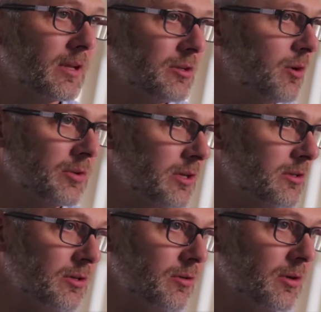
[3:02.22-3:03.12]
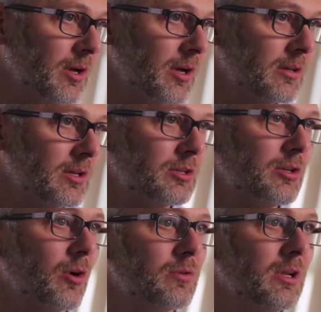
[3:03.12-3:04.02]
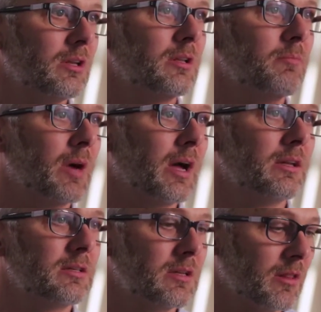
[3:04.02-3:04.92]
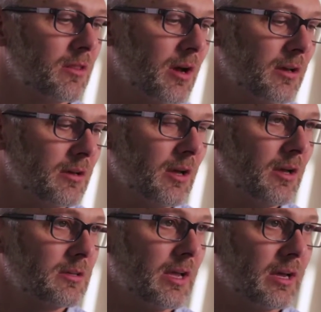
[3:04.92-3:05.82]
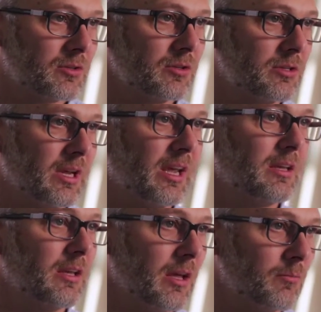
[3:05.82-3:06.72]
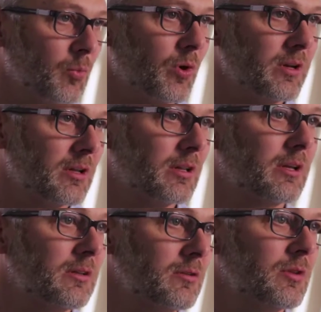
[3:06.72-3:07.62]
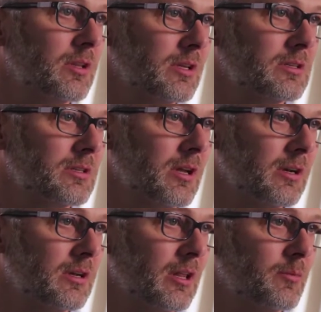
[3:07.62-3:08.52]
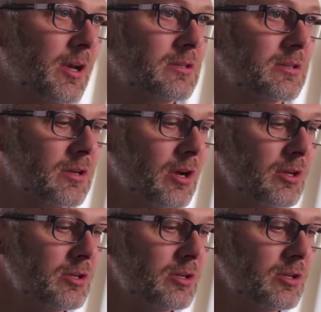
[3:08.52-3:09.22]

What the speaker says: that you don't need to do, that you don't need the mind thought to actually take and point and click and do the things on a daily basis.